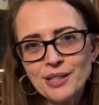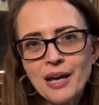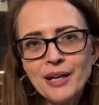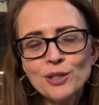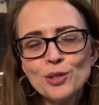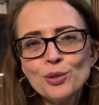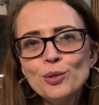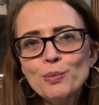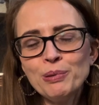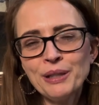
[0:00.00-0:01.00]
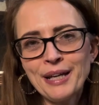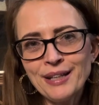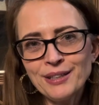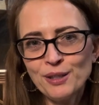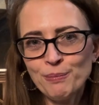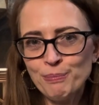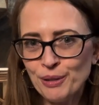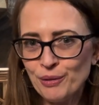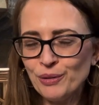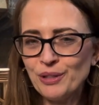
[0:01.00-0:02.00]
I do plan to
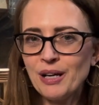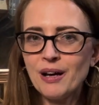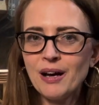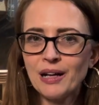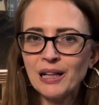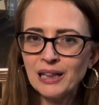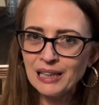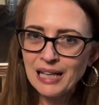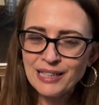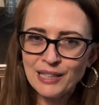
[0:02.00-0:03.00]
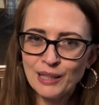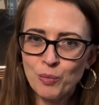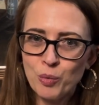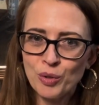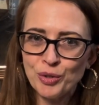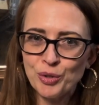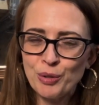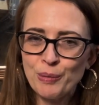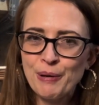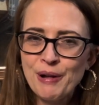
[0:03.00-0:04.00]
build a classic wardrobe.